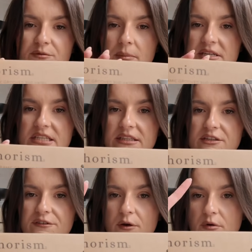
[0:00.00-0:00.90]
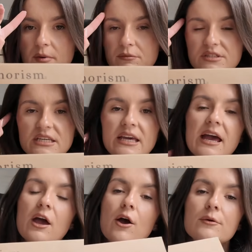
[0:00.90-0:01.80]
You've probably seen these floating about in
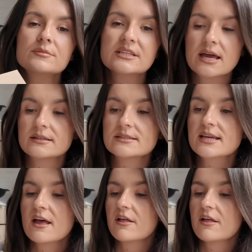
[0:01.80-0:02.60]
TK Homesense.